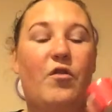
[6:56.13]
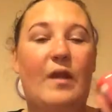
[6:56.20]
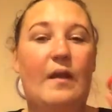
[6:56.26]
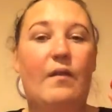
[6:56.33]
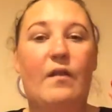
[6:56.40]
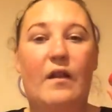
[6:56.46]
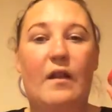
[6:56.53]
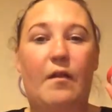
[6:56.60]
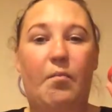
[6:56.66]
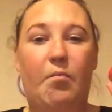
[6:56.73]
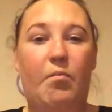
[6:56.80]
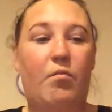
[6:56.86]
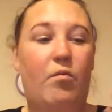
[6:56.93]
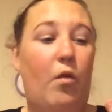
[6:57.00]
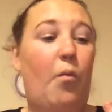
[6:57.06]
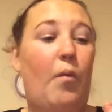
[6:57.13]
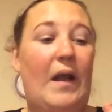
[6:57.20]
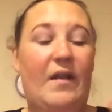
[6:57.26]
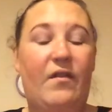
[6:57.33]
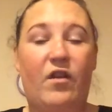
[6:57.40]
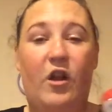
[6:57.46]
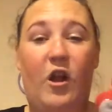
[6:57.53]
These are the
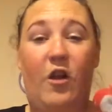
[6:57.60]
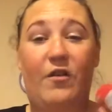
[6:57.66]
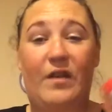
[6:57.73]
way to go.